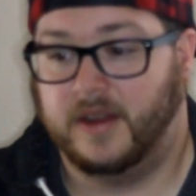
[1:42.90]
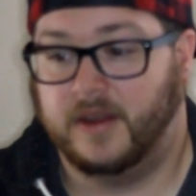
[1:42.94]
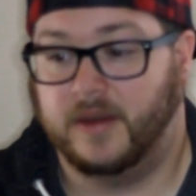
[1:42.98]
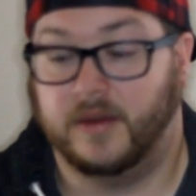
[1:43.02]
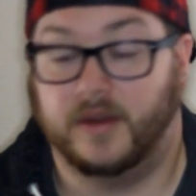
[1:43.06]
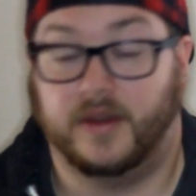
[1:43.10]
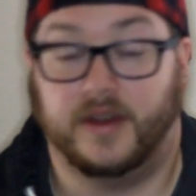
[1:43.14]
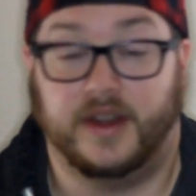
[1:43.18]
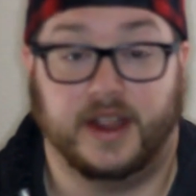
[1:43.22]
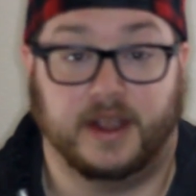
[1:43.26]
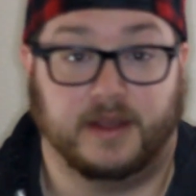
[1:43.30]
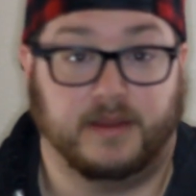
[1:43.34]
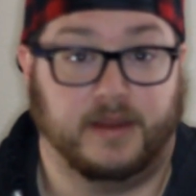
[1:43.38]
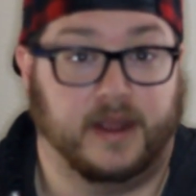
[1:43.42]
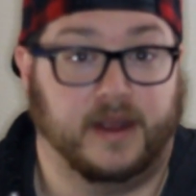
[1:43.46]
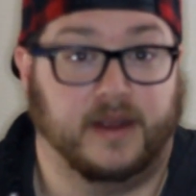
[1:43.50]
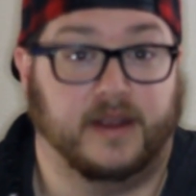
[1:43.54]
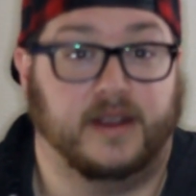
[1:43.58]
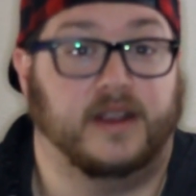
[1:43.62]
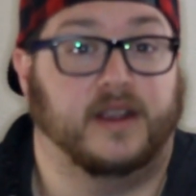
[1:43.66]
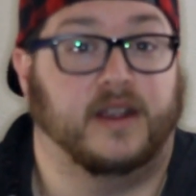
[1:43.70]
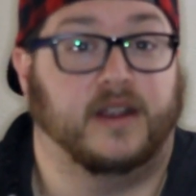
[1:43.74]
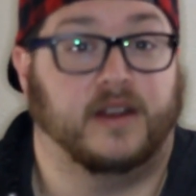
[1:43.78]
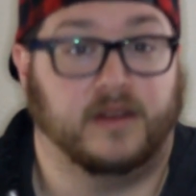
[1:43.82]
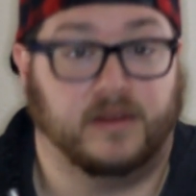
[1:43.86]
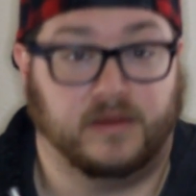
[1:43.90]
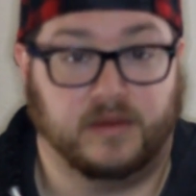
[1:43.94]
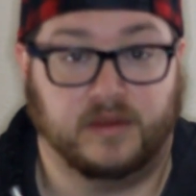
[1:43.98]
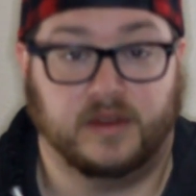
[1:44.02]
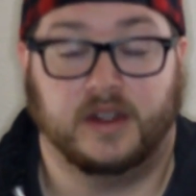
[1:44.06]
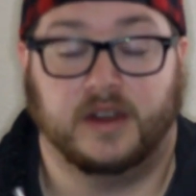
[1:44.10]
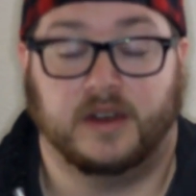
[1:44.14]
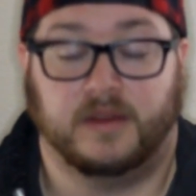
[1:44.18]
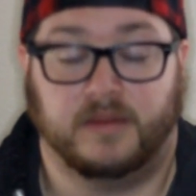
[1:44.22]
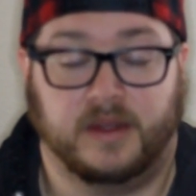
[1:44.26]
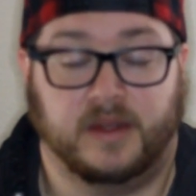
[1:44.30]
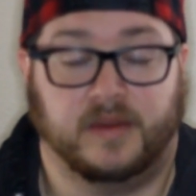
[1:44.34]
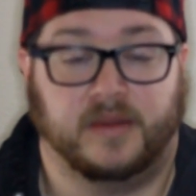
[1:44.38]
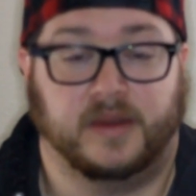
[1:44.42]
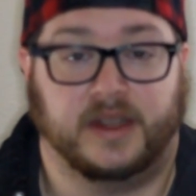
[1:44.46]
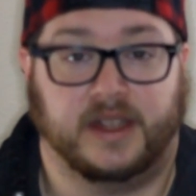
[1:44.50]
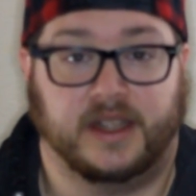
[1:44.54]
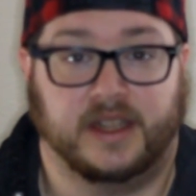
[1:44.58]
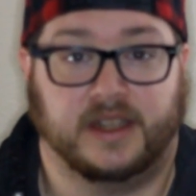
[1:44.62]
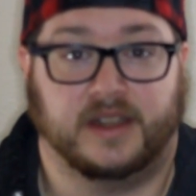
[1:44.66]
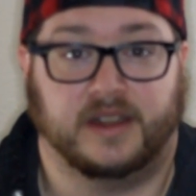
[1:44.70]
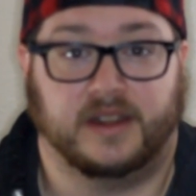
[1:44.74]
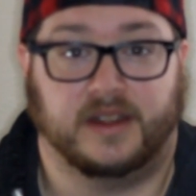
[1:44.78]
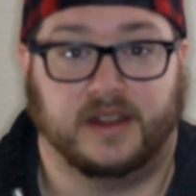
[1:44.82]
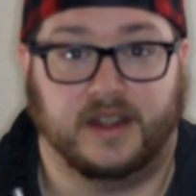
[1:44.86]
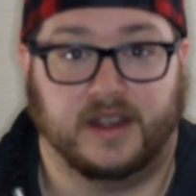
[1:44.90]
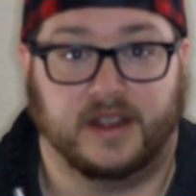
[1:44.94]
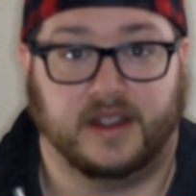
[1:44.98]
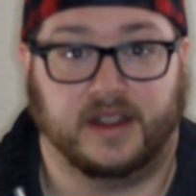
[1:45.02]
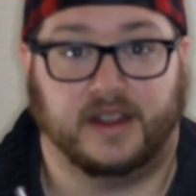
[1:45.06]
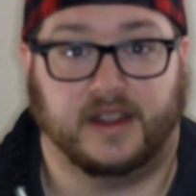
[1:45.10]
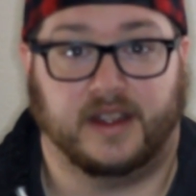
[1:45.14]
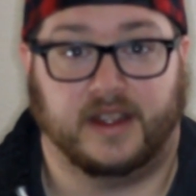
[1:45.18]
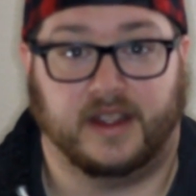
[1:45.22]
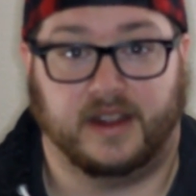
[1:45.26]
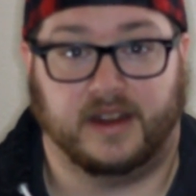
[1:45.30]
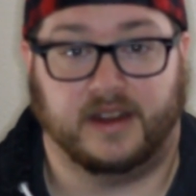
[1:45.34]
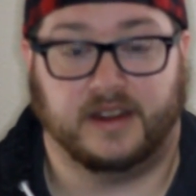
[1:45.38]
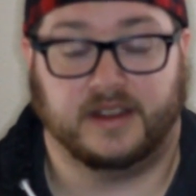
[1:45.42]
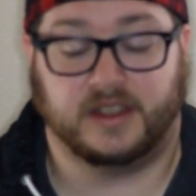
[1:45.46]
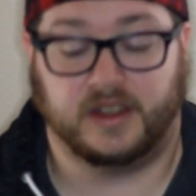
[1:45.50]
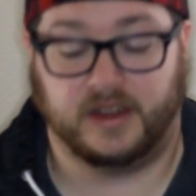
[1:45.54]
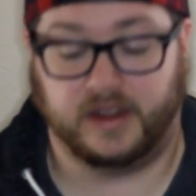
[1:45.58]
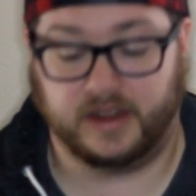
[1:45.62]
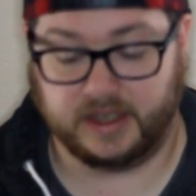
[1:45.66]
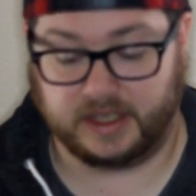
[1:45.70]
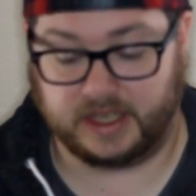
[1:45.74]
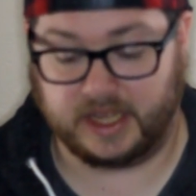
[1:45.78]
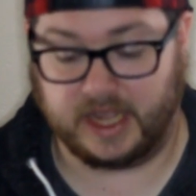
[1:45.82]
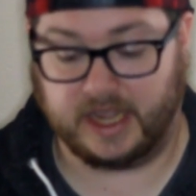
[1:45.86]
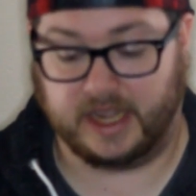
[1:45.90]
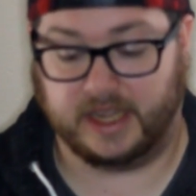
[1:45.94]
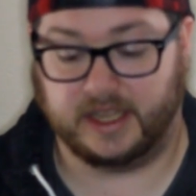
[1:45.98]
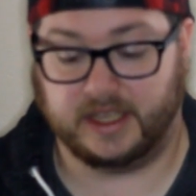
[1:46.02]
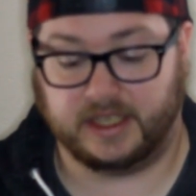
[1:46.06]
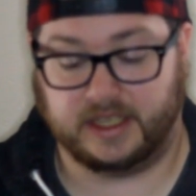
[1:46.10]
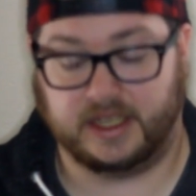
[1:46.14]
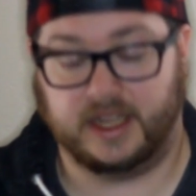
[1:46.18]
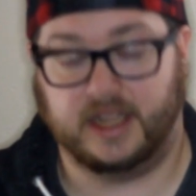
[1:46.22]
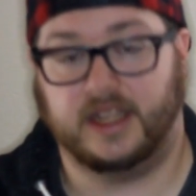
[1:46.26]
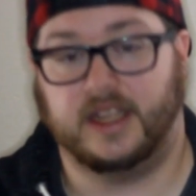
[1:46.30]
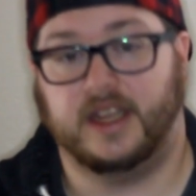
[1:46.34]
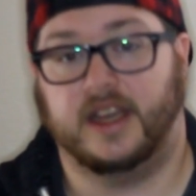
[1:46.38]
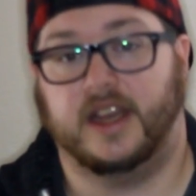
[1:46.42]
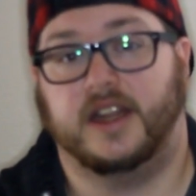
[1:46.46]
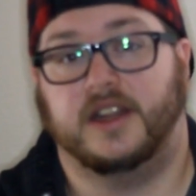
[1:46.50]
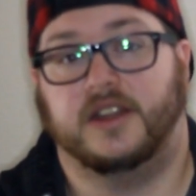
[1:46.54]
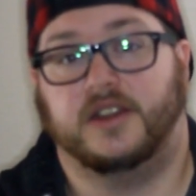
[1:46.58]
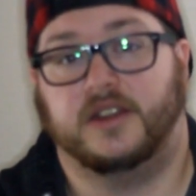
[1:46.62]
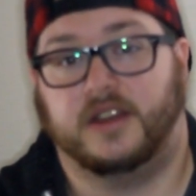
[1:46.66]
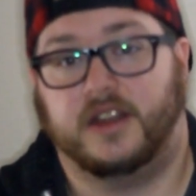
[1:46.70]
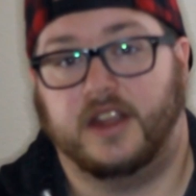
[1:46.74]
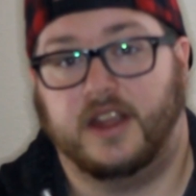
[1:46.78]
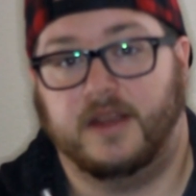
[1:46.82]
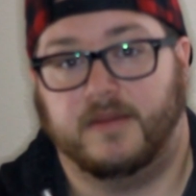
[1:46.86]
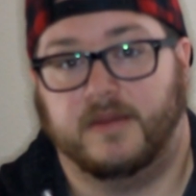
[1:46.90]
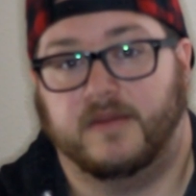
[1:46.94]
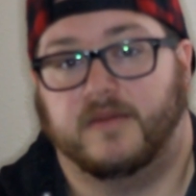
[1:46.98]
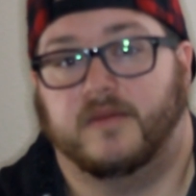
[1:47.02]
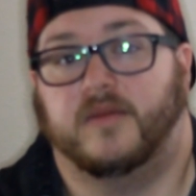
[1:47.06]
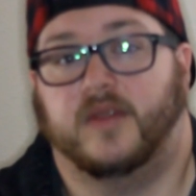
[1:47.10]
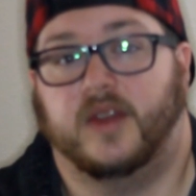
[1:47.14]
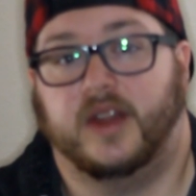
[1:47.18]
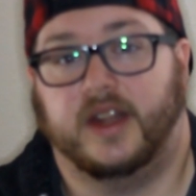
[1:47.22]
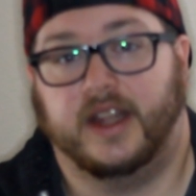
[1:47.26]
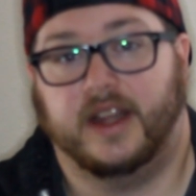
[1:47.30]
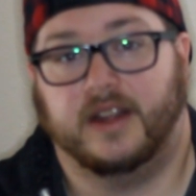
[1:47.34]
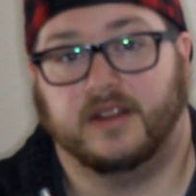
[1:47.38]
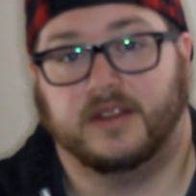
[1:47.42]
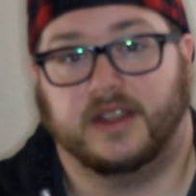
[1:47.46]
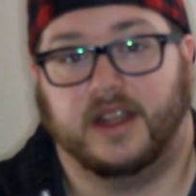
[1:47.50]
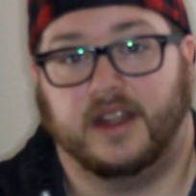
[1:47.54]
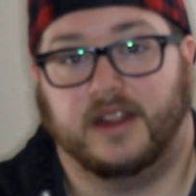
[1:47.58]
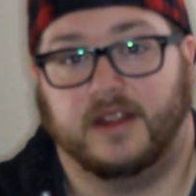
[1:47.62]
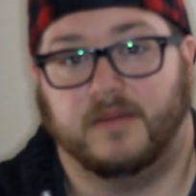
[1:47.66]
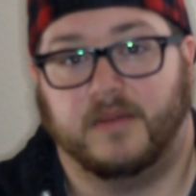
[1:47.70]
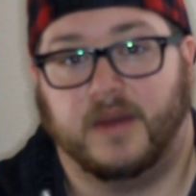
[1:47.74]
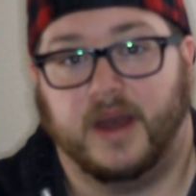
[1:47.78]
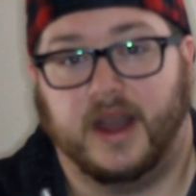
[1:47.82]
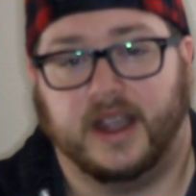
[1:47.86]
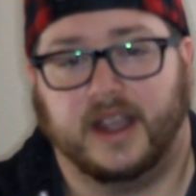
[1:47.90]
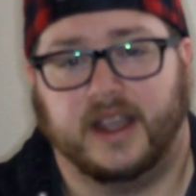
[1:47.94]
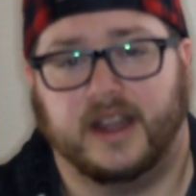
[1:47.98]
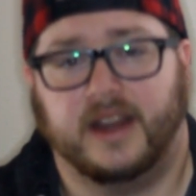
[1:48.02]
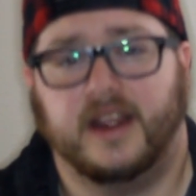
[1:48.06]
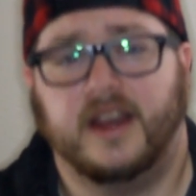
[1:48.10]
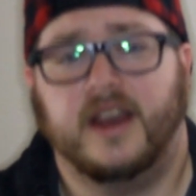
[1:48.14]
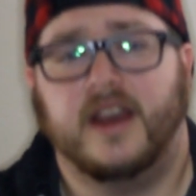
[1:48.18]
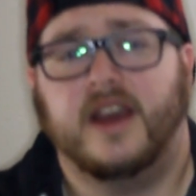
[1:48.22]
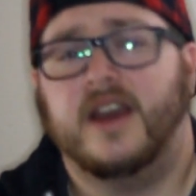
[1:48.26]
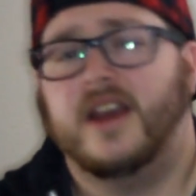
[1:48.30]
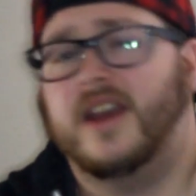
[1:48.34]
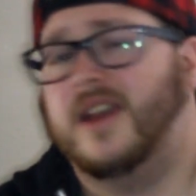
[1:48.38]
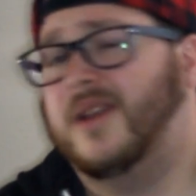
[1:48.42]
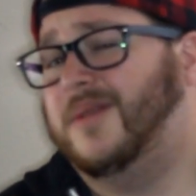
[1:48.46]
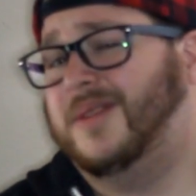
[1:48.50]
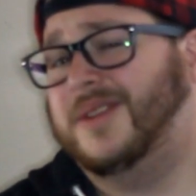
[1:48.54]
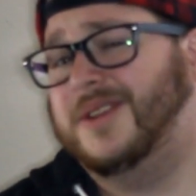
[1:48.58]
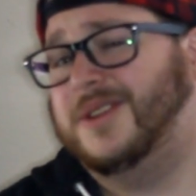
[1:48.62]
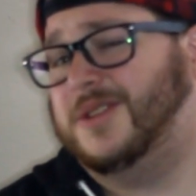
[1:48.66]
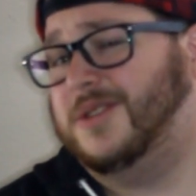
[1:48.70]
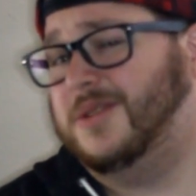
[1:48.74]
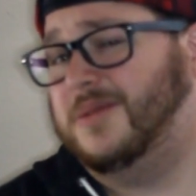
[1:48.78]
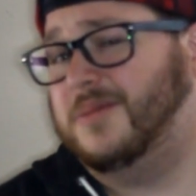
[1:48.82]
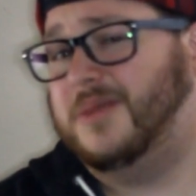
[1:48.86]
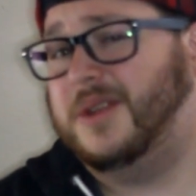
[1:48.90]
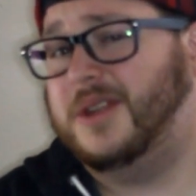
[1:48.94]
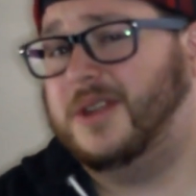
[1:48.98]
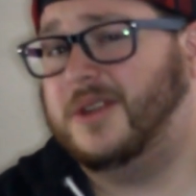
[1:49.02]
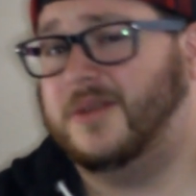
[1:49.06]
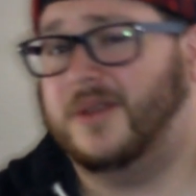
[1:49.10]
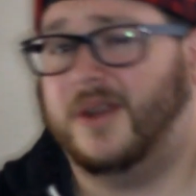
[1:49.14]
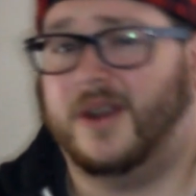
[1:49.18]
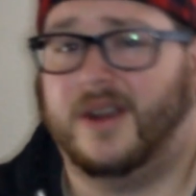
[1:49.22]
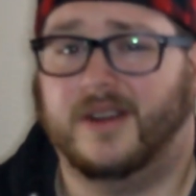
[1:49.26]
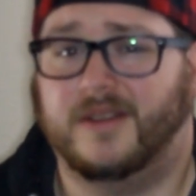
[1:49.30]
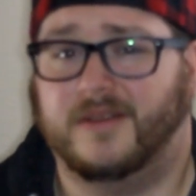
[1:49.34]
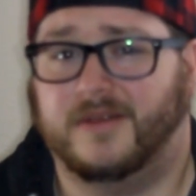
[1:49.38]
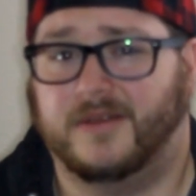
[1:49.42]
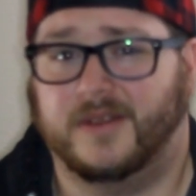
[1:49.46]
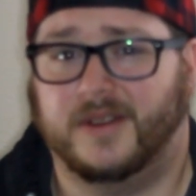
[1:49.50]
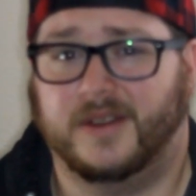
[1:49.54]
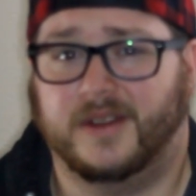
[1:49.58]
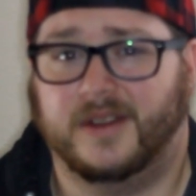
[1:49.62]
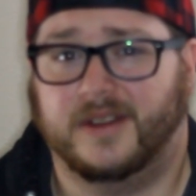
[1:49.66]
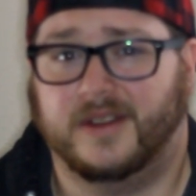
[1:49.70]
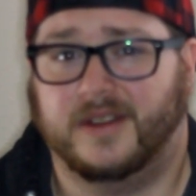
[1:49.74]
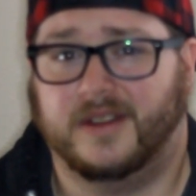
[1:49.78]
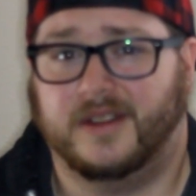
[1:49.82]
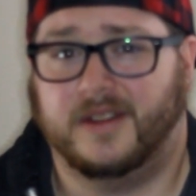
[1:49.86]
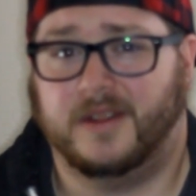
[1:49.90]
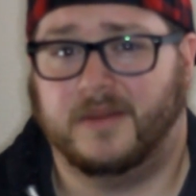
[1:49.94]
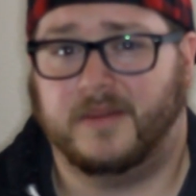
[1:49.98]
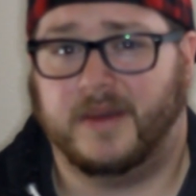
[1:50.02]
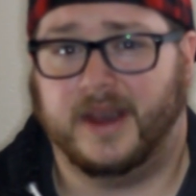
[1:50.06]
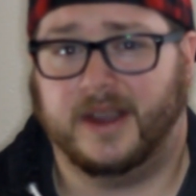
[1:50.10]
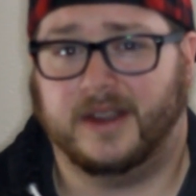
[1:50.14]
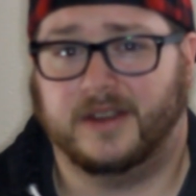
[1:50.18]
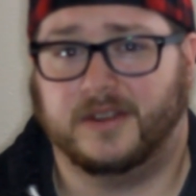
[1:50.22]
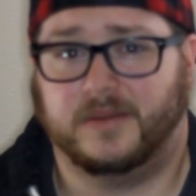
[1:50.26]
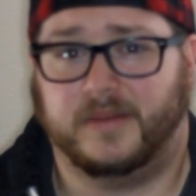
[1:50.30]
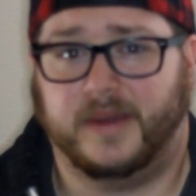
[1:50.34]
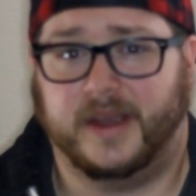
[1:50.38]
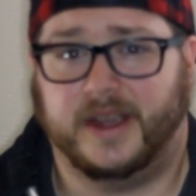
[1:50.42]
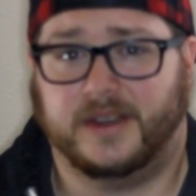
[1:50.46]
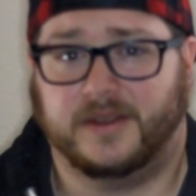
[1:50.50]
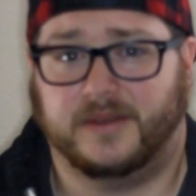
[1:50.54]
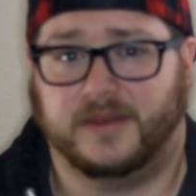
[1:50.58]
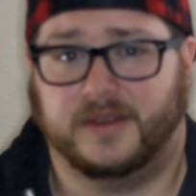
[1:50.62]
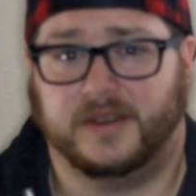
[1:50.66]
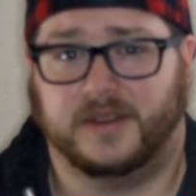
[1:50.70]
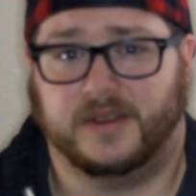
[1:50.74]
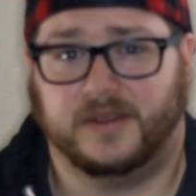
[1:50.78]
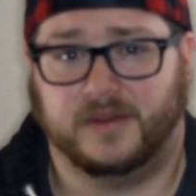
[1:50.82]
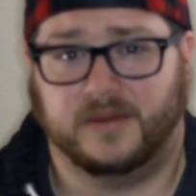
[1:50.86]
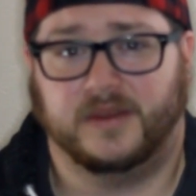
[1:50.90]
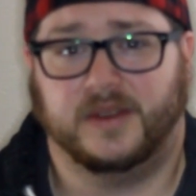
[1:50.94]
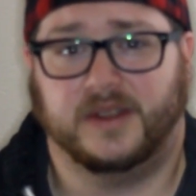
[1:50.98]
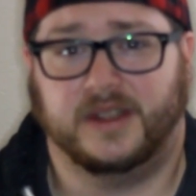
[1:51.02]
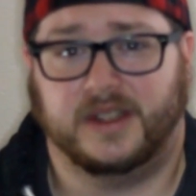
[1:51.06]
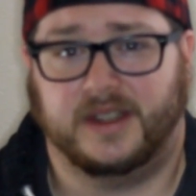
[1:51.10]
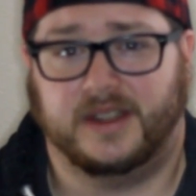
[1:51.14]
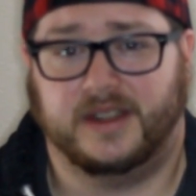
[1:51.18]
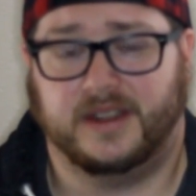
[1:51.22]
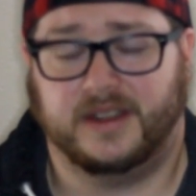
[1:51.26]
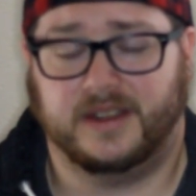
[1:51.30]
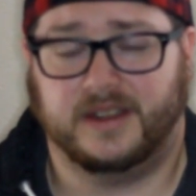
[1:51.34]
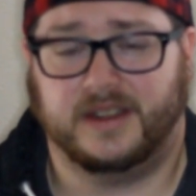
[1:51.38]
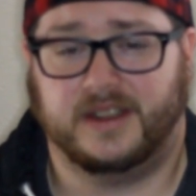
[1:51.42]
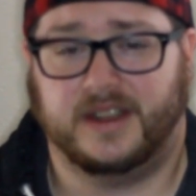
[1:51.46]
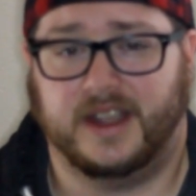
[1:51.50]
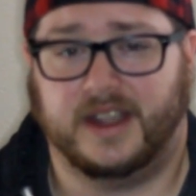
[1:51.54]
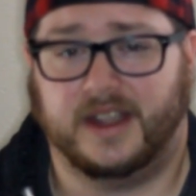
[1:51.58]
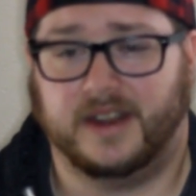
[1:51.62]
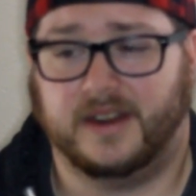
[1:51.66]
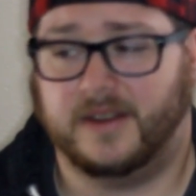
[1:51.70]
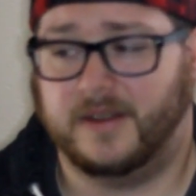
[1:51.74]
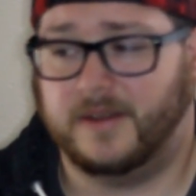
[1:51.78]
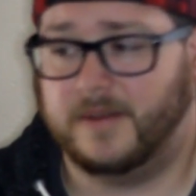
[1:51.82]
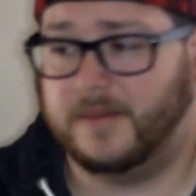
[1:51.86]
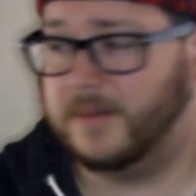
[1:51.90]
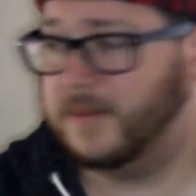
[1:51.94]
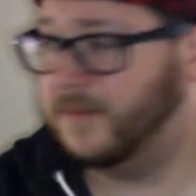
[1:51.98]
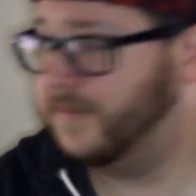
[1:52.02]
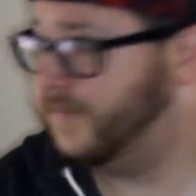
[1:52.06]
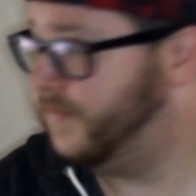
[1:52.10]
or Nick Perry are going to be able to get to luck. And as long as they can set the edge and keep it from getting outside the pocket, it really shouldn't be too hard for the Packers pass rush to really take it home.